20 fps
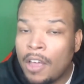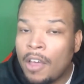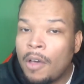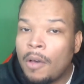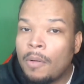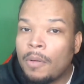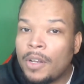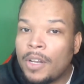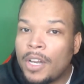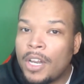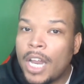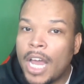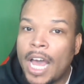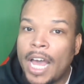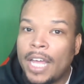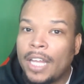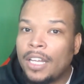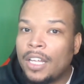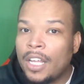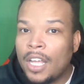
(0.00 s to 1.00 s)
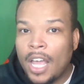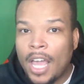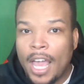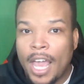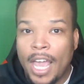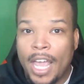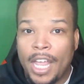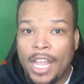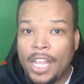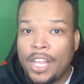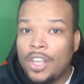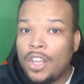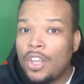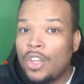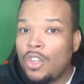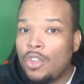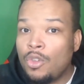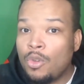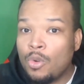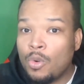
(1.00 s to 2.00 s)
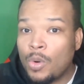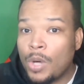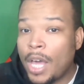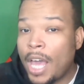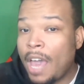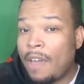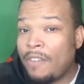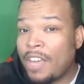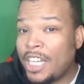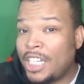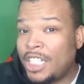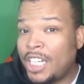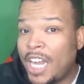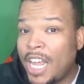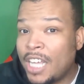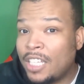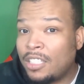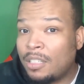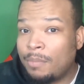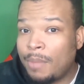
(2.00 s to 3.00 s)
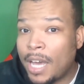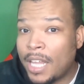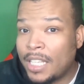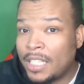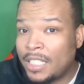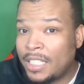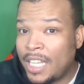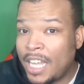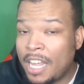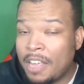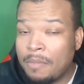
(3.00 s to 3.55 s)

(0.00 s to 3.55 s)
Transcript: not, hey, you will have a chance to buy the skin,